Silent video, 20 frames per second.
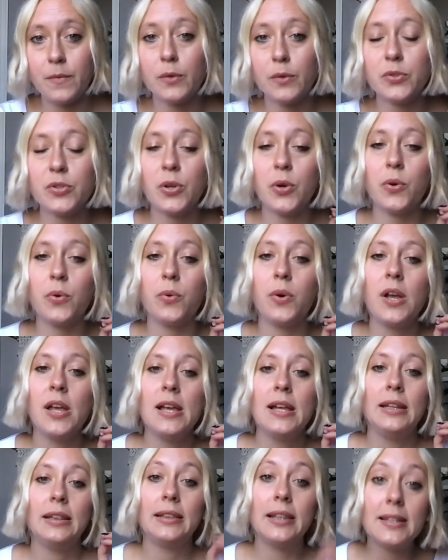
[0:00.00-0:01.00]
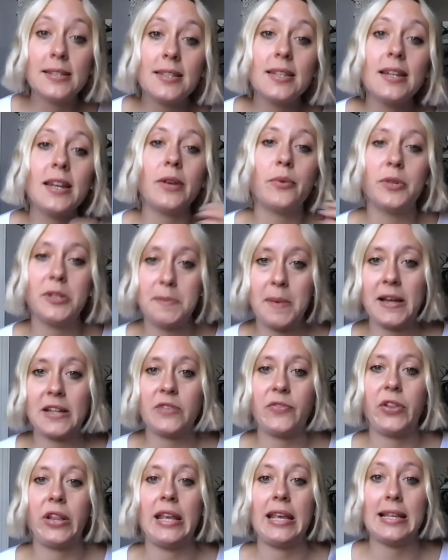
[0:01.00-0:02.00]
So listening
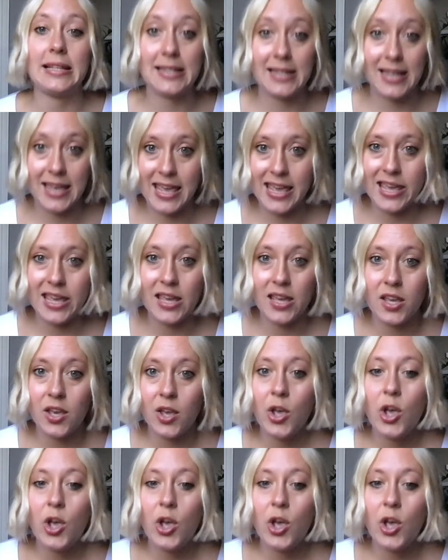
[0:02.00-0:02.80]
respectfully is key.